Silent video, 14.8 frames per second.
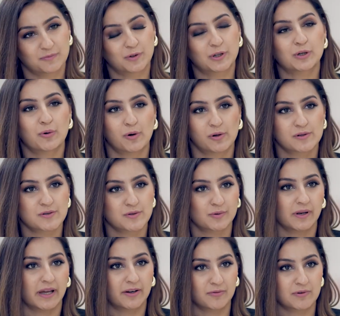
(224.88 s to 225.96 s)
Were you also
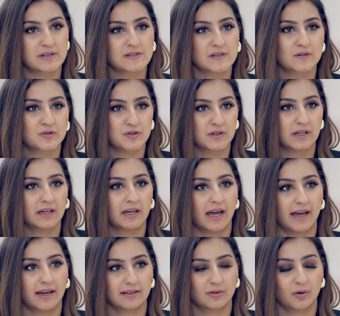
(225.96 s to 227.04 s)
like researching
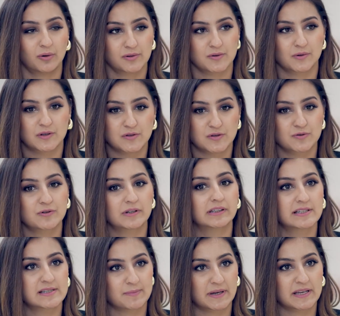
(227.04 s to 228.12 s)
and also
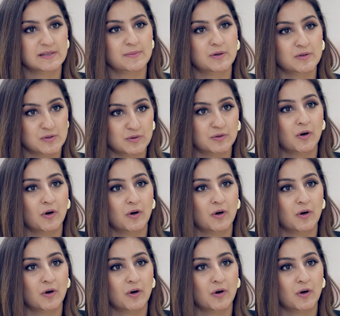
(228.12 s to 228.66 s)
considering this place because you